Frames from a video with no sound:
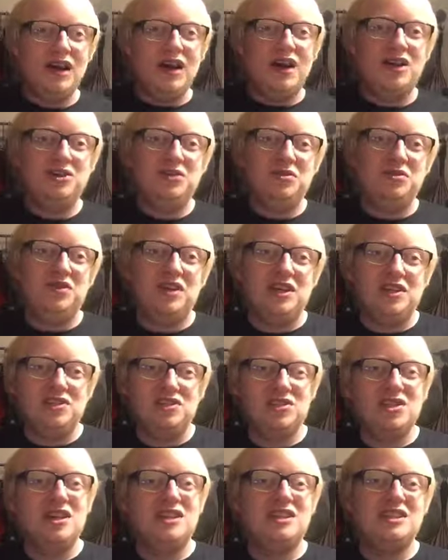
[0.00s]
I do
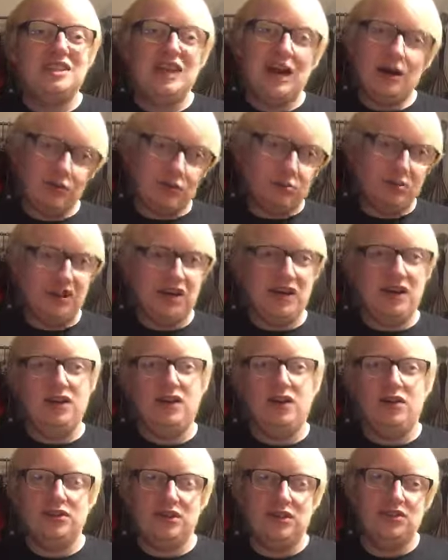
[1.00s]
things terribly
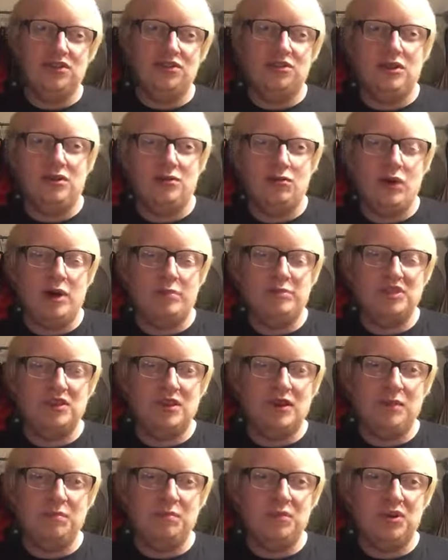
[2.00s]
on this
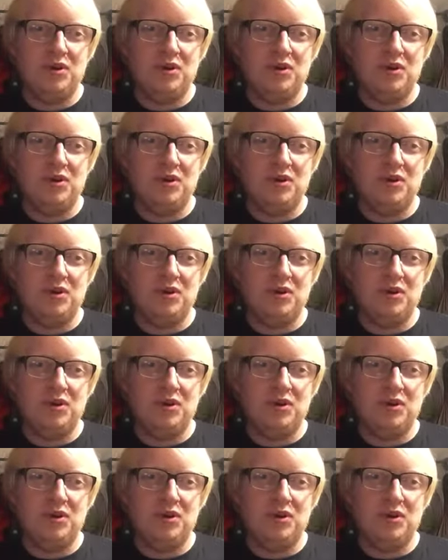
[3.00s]
website,